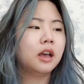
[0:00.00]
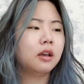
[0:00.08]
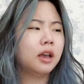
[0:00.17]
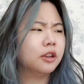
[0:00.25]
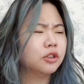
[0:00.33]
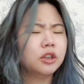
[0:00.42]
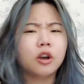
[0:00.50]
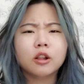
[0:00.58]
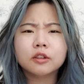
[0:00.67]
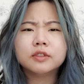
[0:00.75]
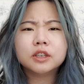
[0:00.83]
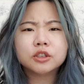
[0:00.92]
Actually, all of
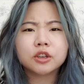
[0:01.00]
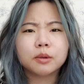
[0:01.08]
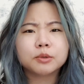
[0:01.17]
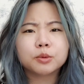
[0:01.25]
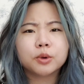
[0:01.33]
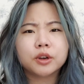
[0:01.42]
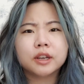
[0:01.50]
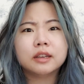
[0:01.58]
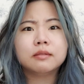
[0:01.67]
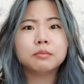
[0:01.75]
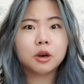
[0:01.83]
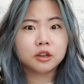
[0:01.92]
these shops were in
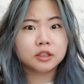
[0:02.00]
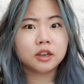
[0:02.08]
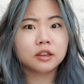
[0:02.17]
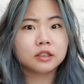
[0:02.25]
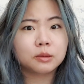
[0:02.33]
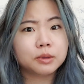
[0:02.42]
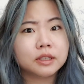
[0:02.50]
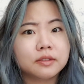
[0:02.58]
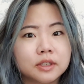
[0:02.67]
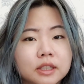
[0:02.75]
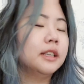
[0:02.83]
Montauk specifically.